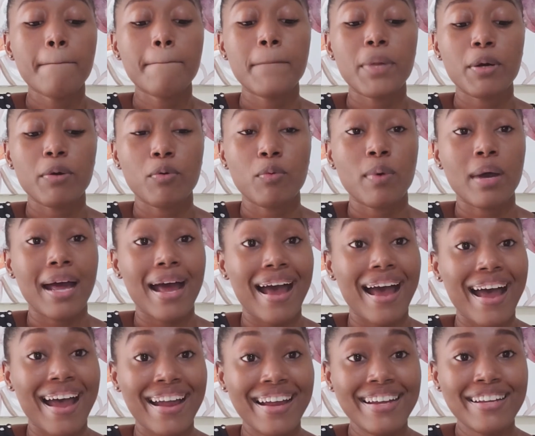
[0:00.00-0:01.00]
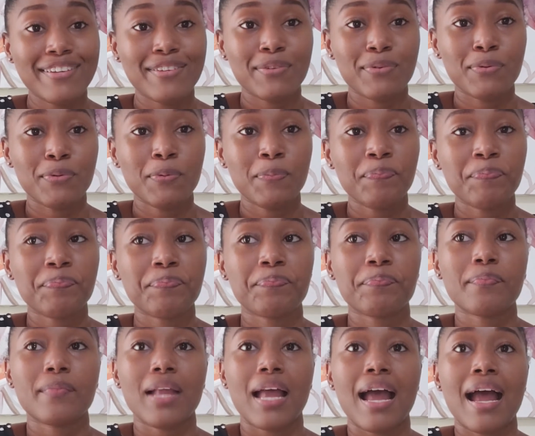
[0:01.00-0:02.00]
but what I do,
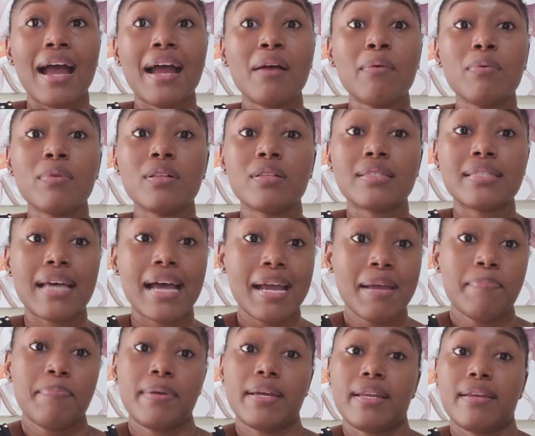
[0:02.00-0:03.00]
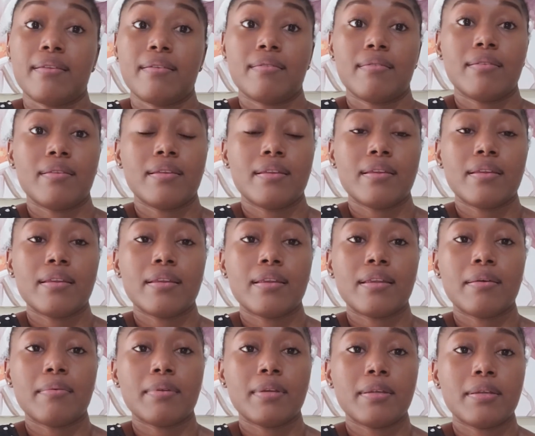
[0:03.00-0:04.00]
I will type in
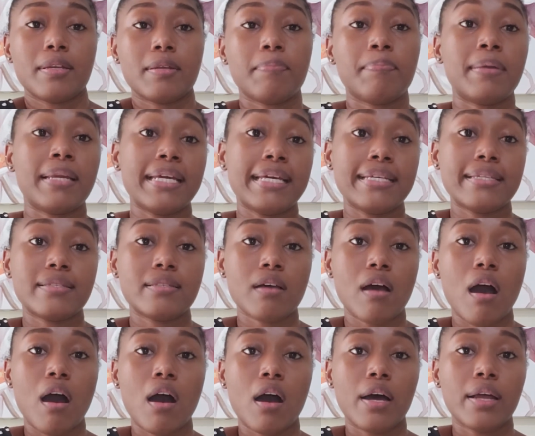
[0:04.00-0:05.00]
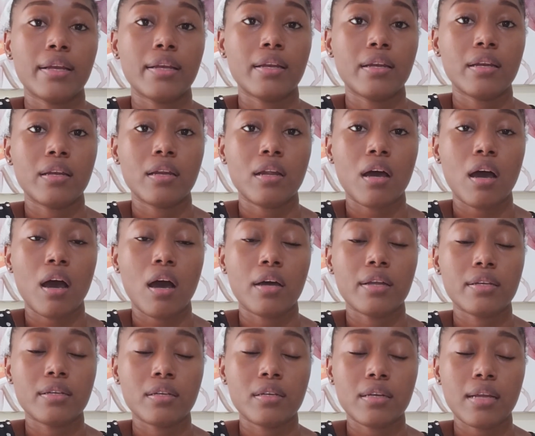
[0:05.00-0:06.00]
the place
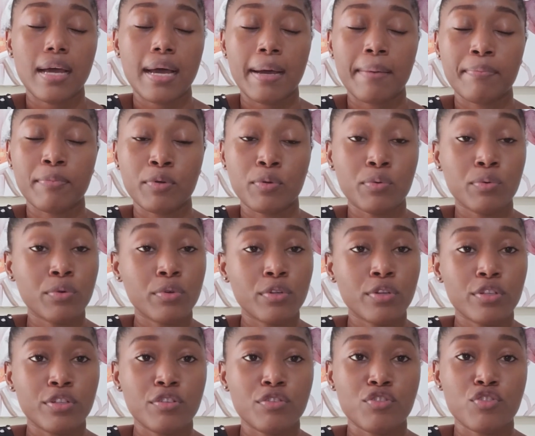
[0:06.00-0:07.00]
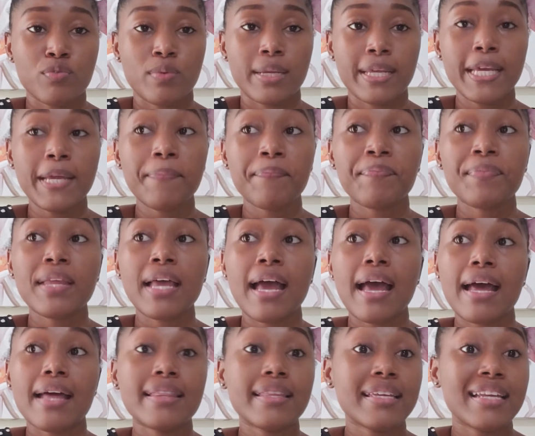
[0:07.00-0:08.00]
on Google usually,
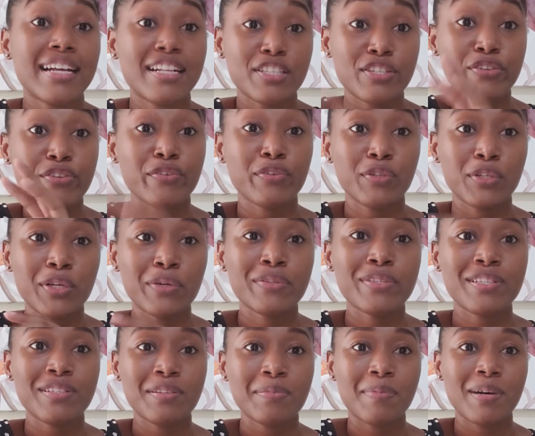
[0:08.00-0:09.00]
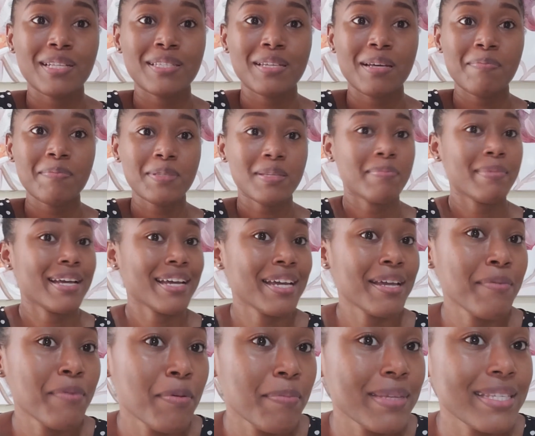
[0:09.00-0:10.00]
and then I'll scroll down to the bottom. So I
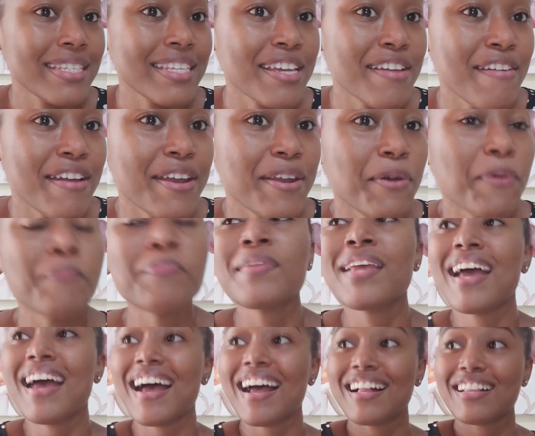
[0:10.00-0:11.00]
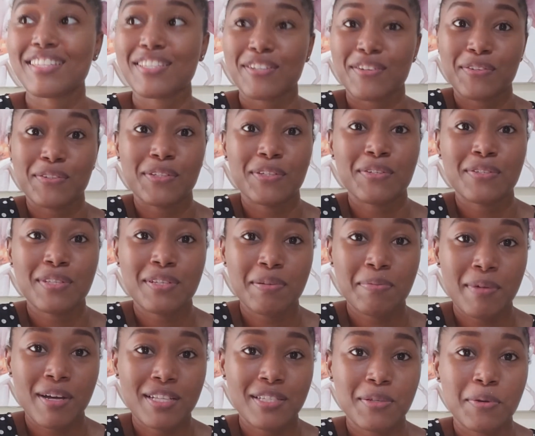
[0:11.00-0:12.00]
give up my secret now. I'll scroll down to the
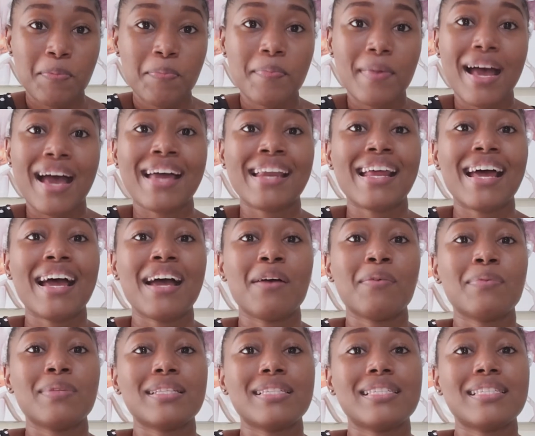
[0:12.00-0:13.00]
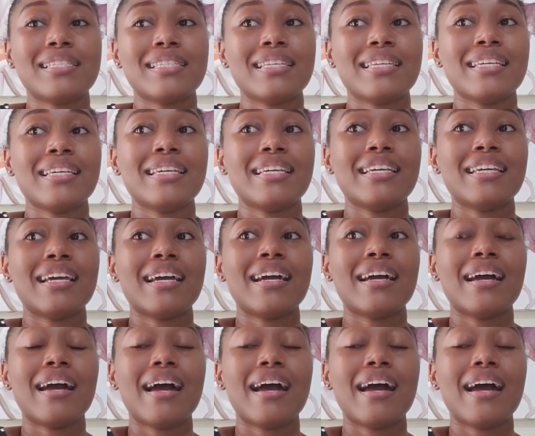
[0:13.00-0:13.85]
bottom and I will see